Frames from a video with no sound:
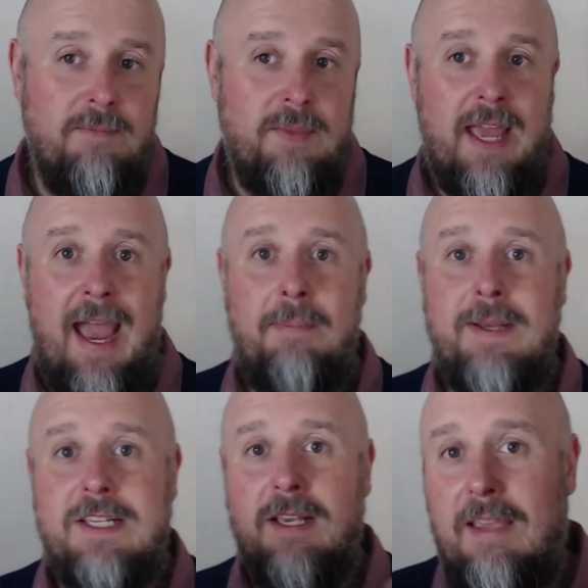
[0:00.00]
They're happy
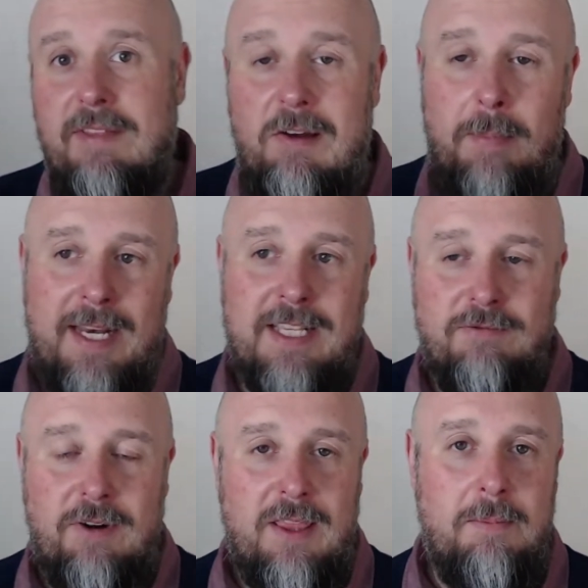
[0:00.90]
to give their opinions in
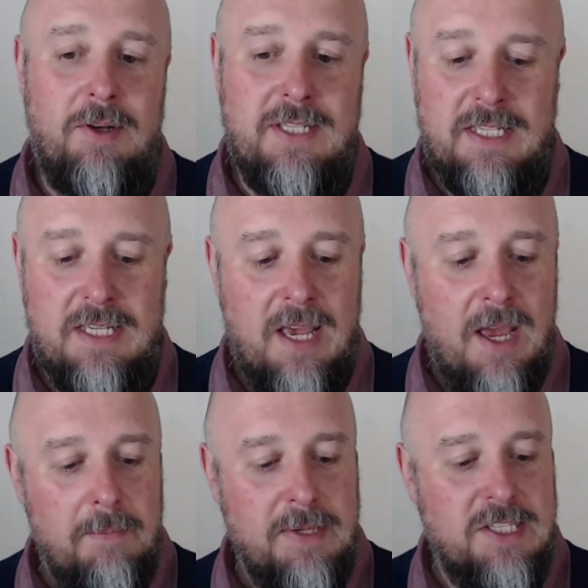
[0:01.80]
front of the bosses,
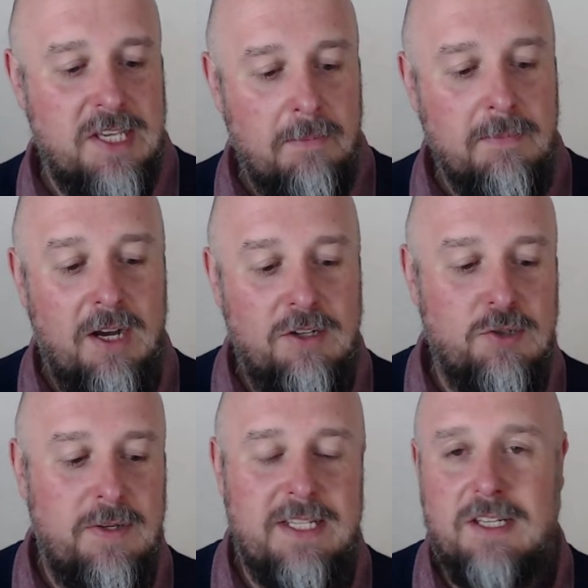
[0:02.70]
but some
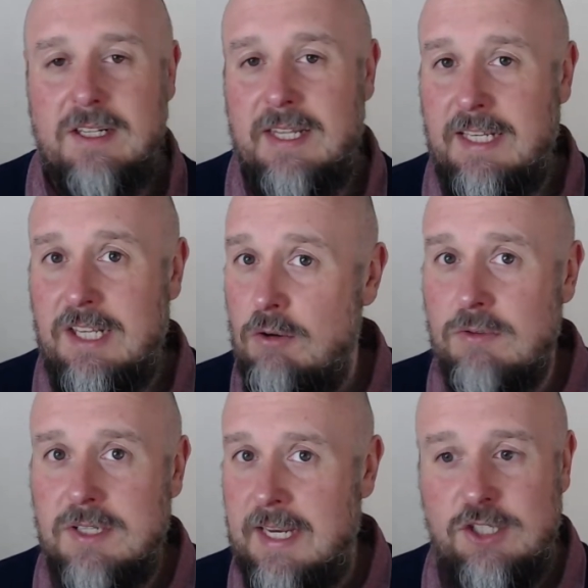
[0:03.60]
countries, they
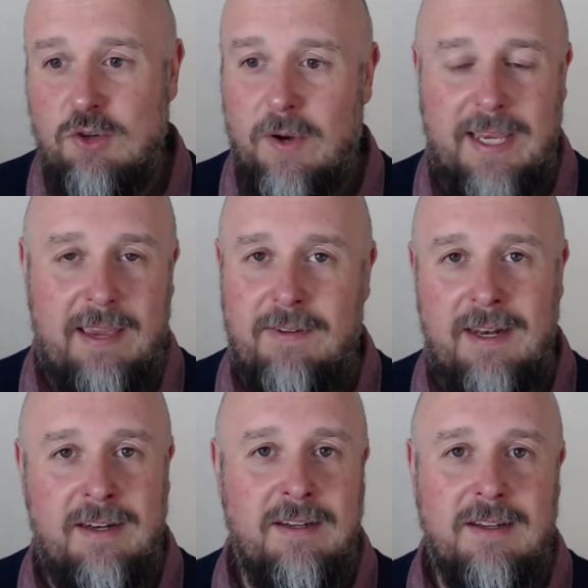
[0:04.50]
don't enjoy
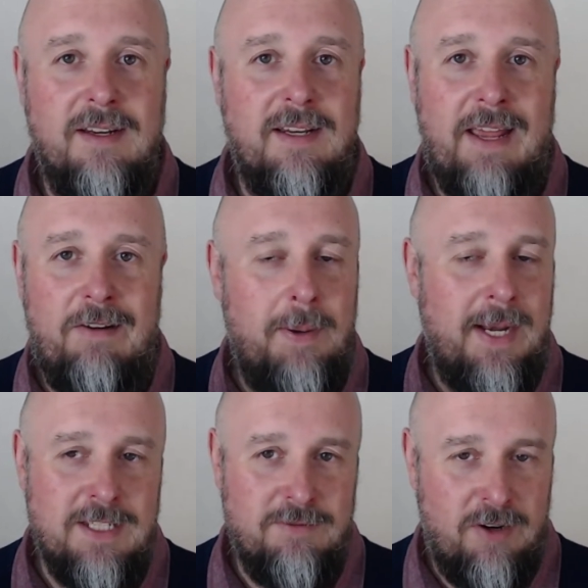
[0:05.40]
giving their
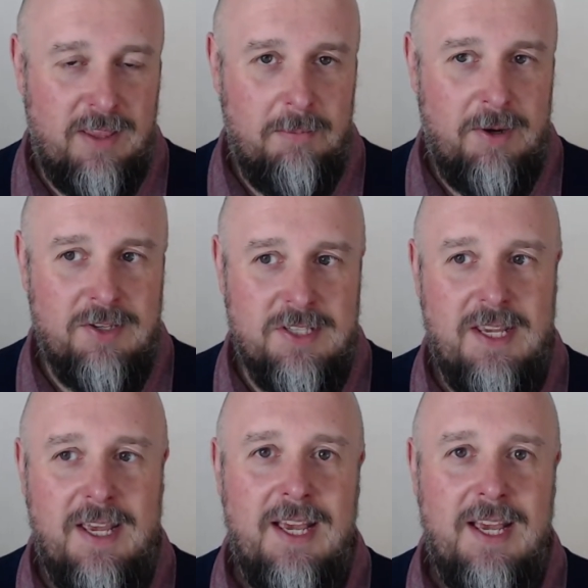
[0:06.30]
opinions in front of the boss.